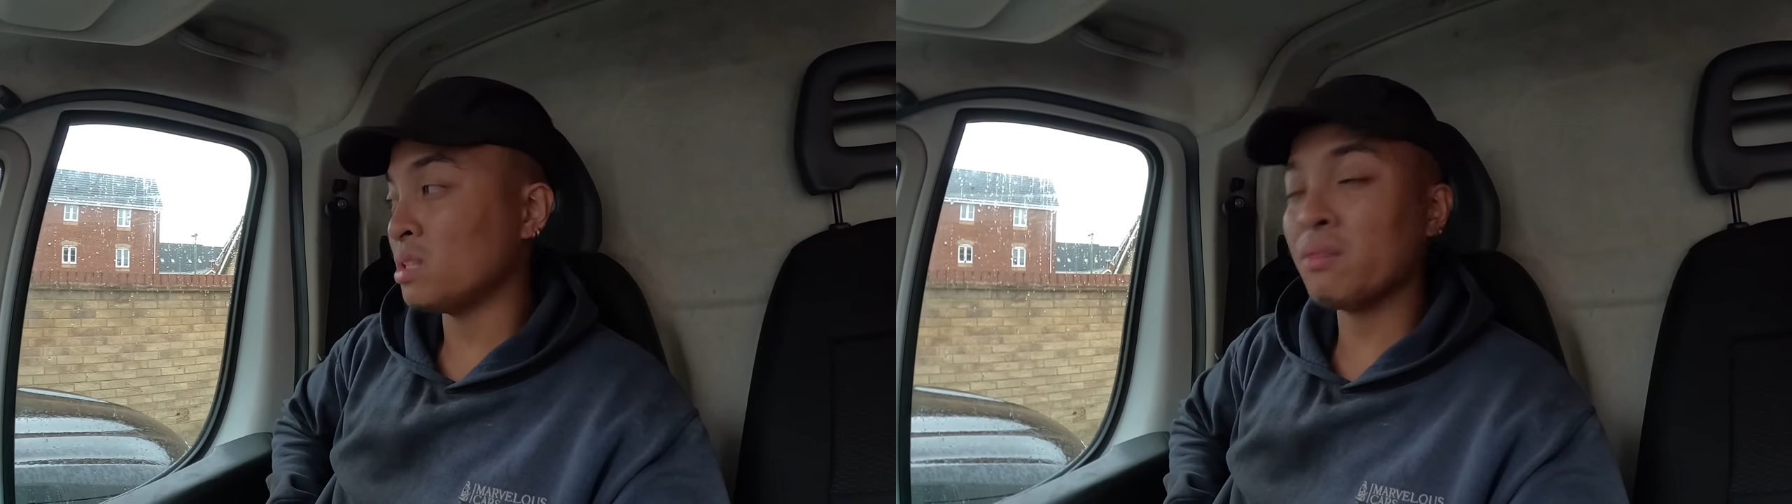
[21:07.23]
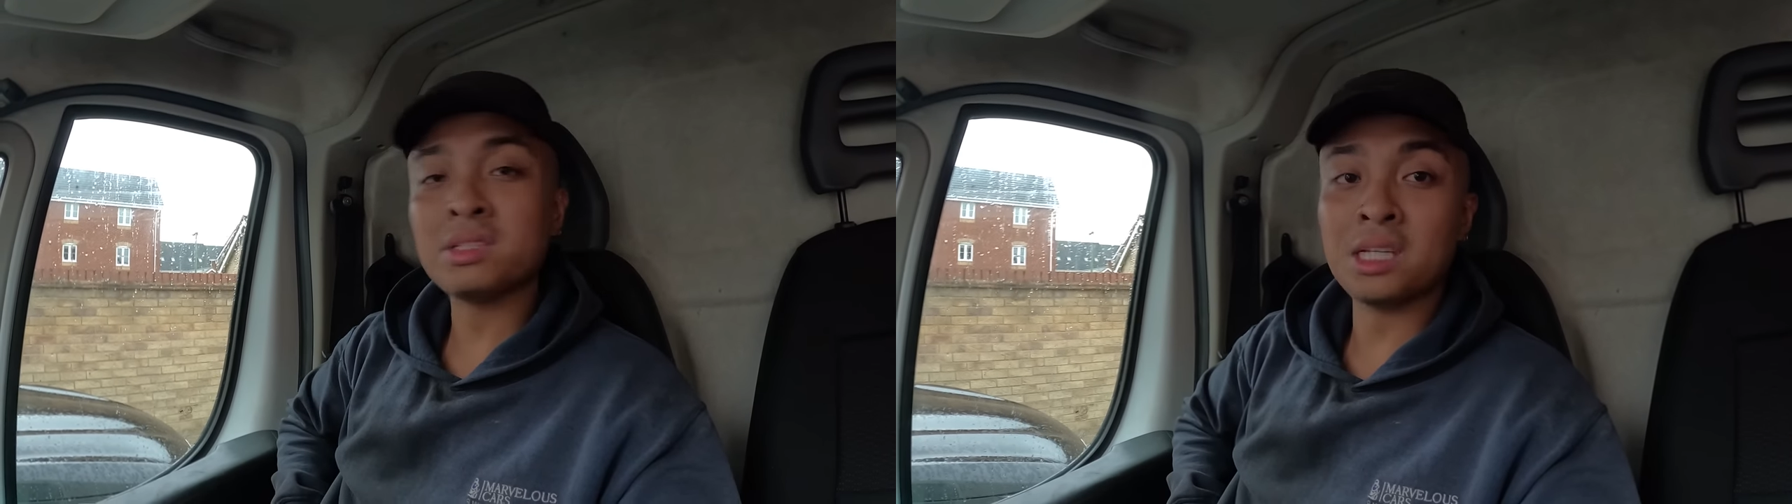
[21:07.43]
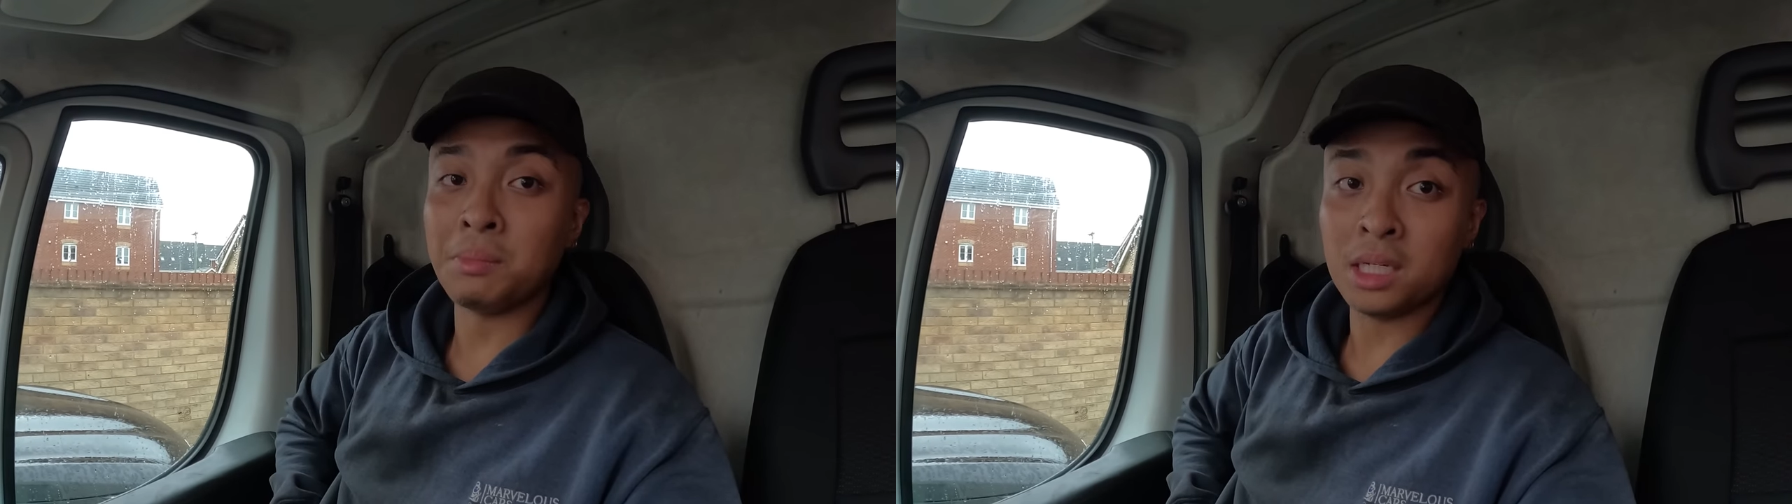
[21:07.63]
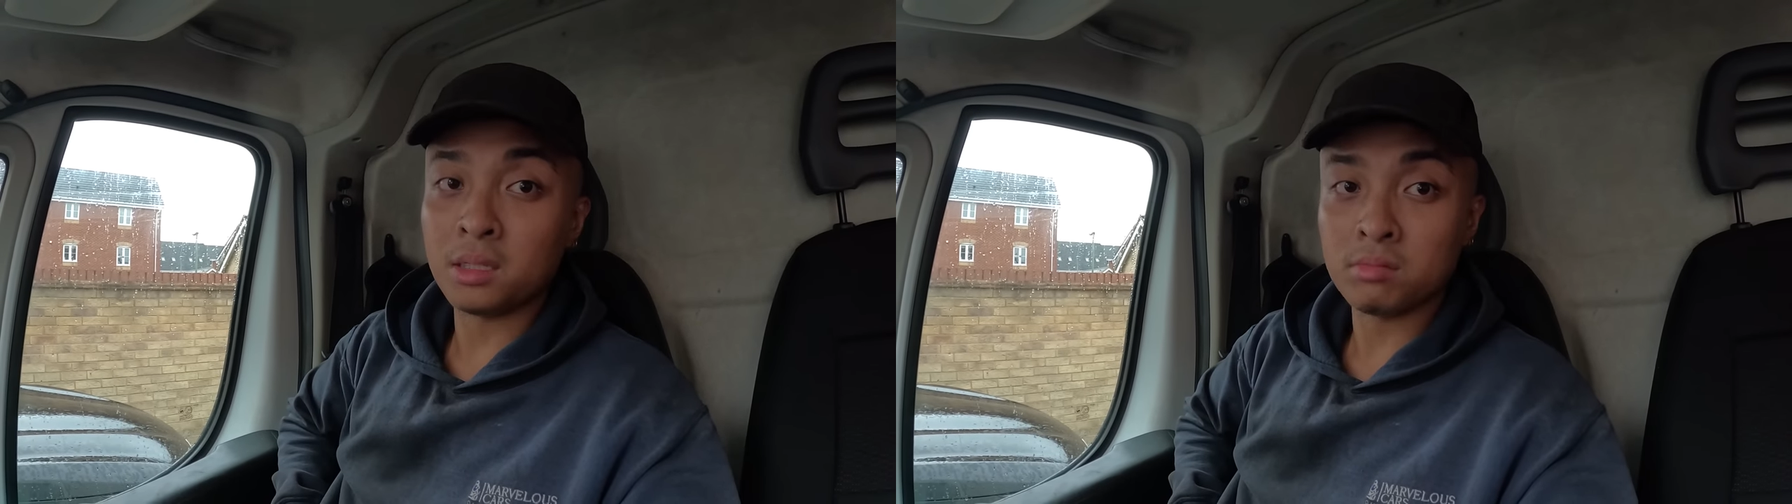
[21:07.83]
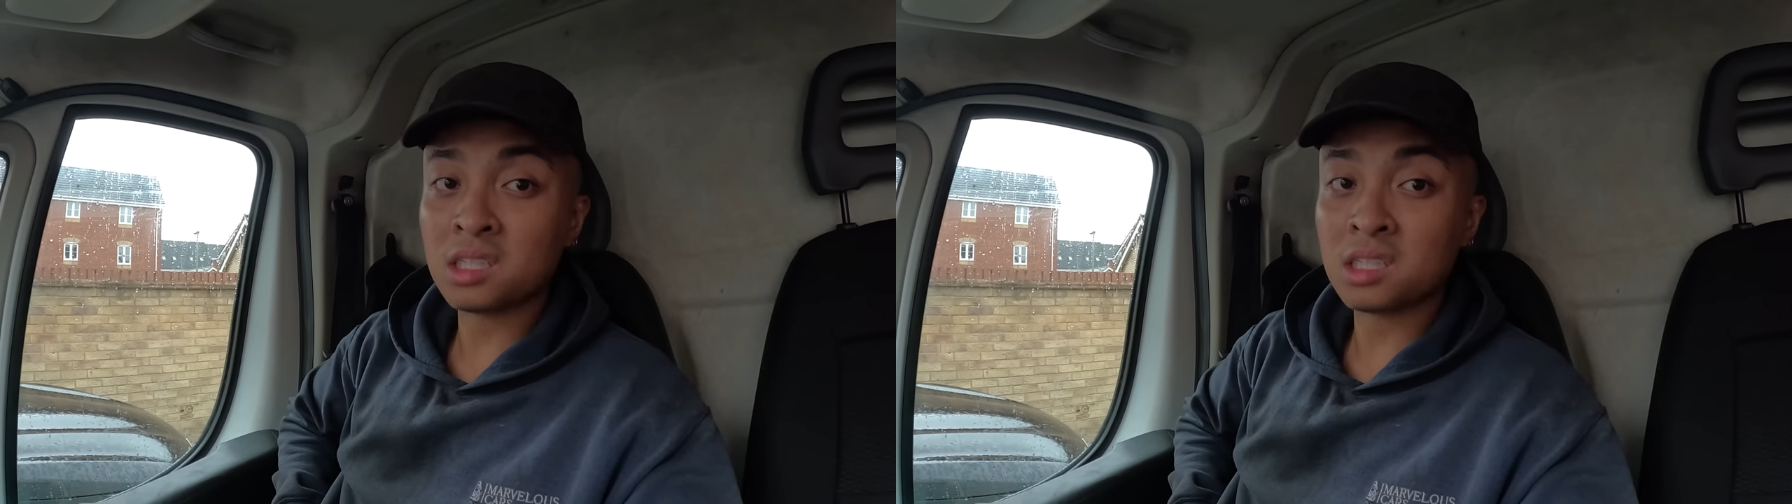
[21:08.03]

will never see me.